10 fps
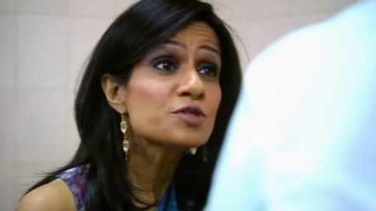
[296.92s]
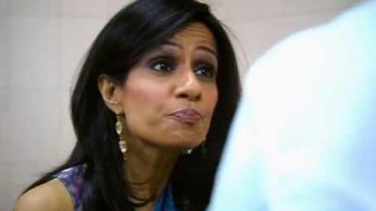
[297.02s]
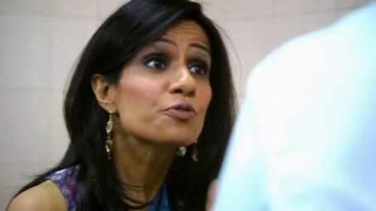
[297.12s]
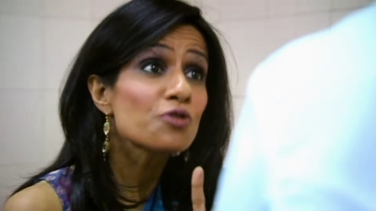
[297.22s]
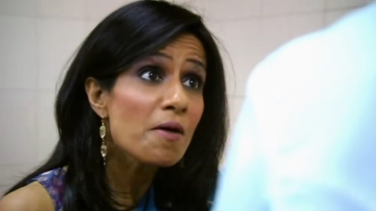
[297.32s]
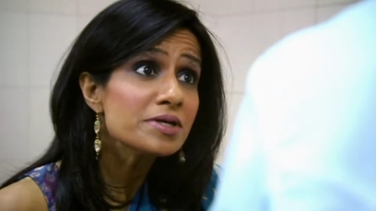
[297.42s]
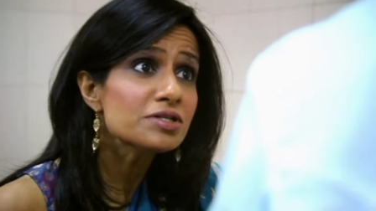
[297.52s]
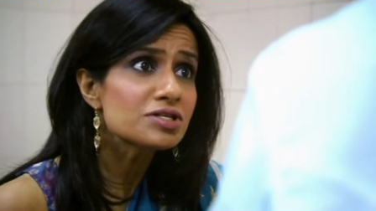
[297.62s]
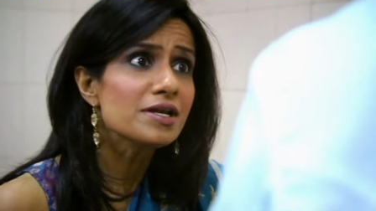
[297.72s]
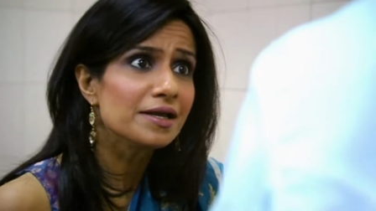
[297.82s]
That's
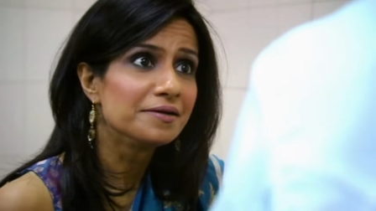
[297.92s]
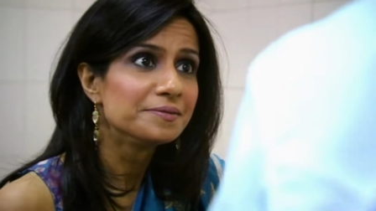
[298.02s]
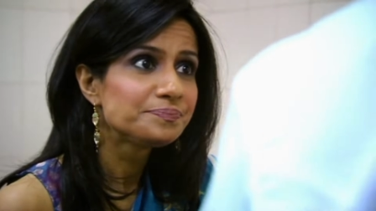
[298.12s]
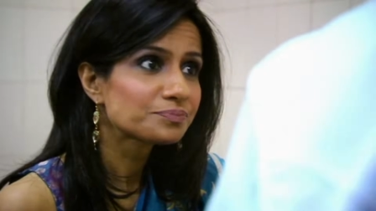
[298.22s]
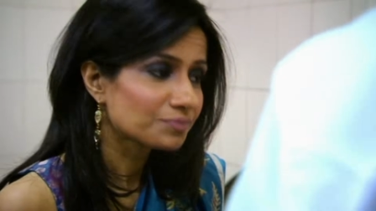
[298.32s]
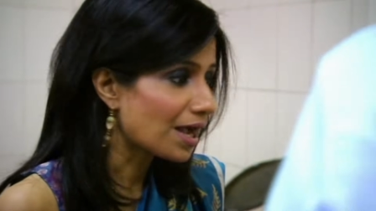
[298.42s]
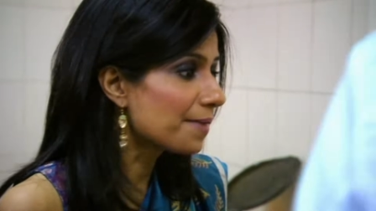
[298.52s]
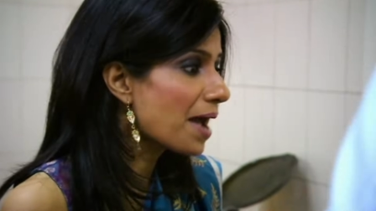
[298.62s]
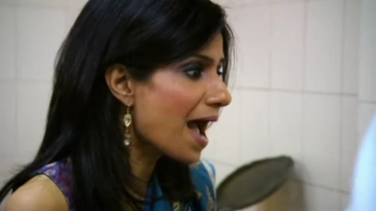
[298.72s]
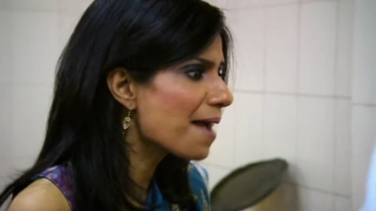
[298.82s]
promising. Promising. It's not
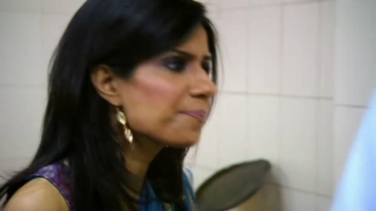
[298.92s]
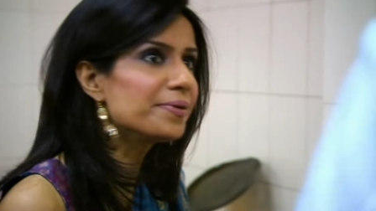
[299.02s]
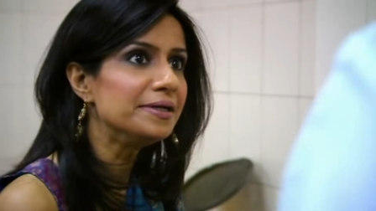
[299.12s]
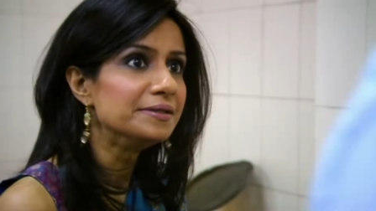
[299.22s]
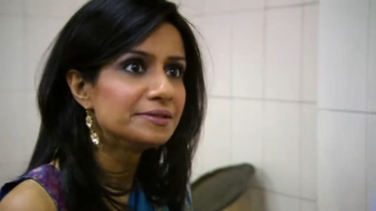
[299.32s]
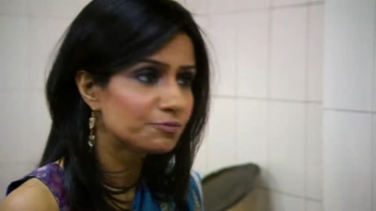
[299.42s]
I'm finished happy. yet.